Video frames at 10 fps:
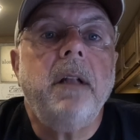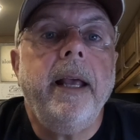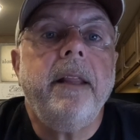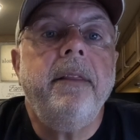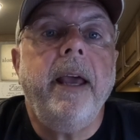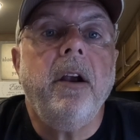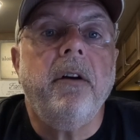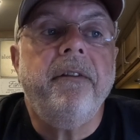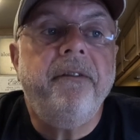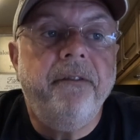like they are
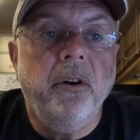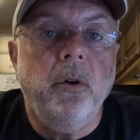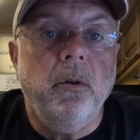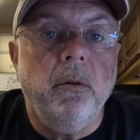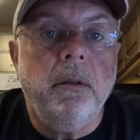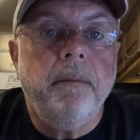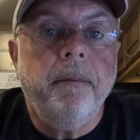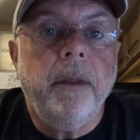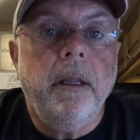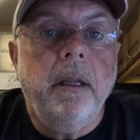full.
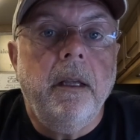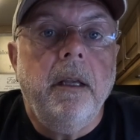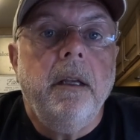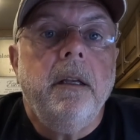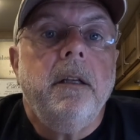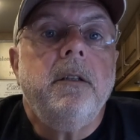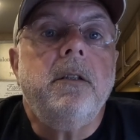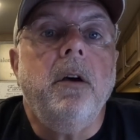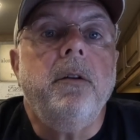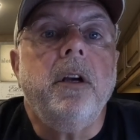
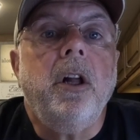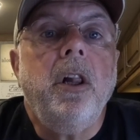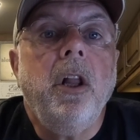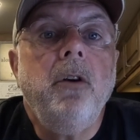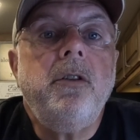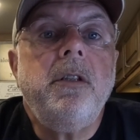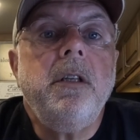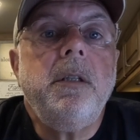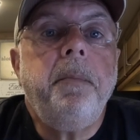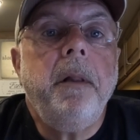So the
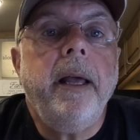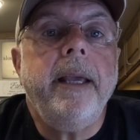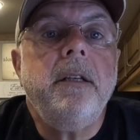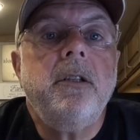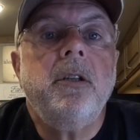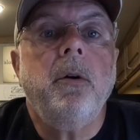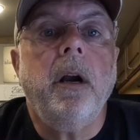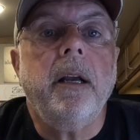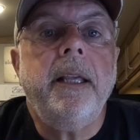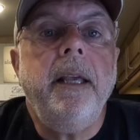closest place to
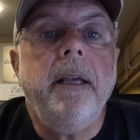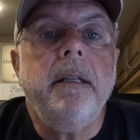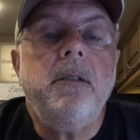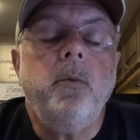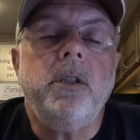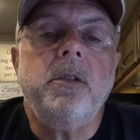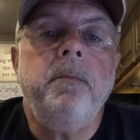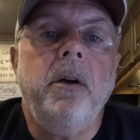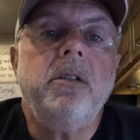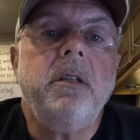our kids, which
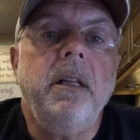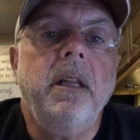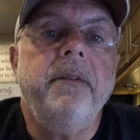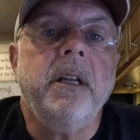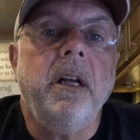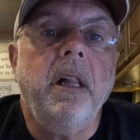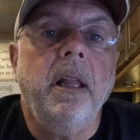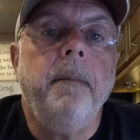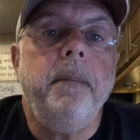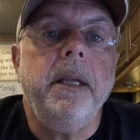mostly live in
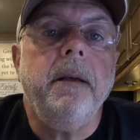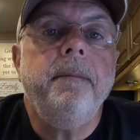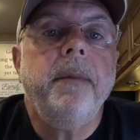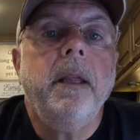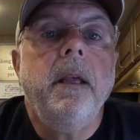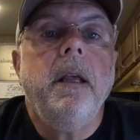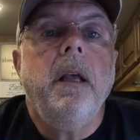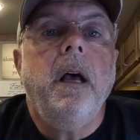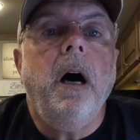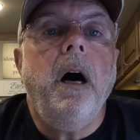Columbia,
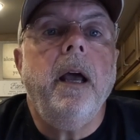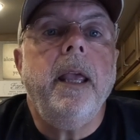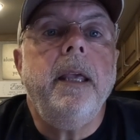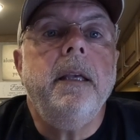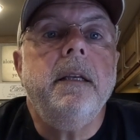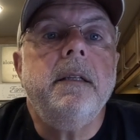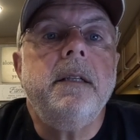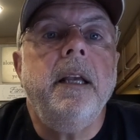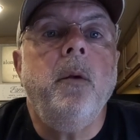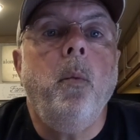is
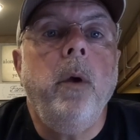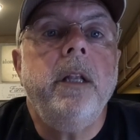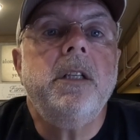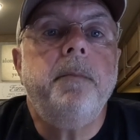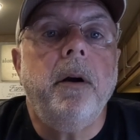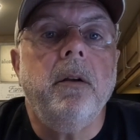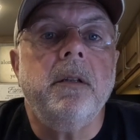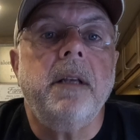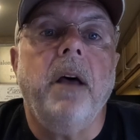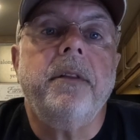in Winnsboro,
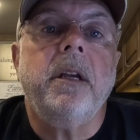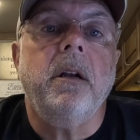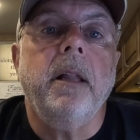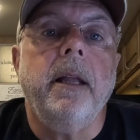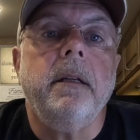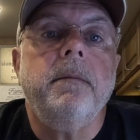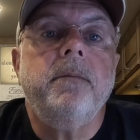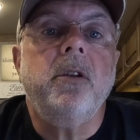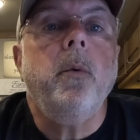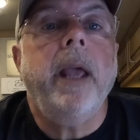South Carolina.
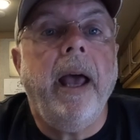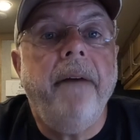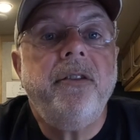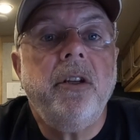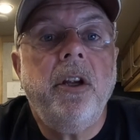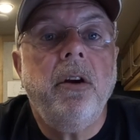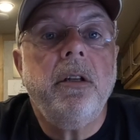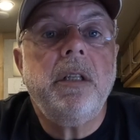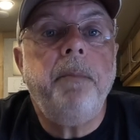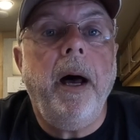So we have secured a
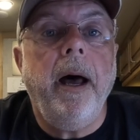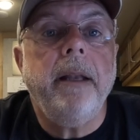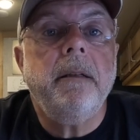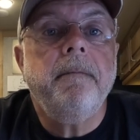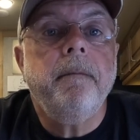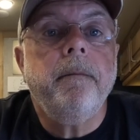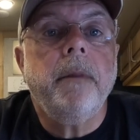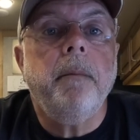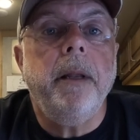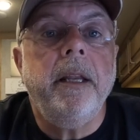spot,
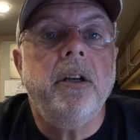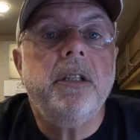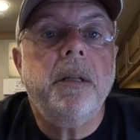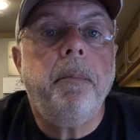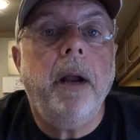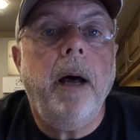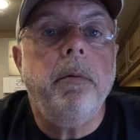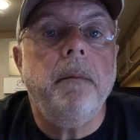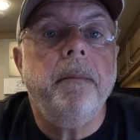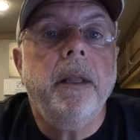but here's the
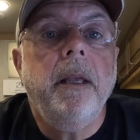problem.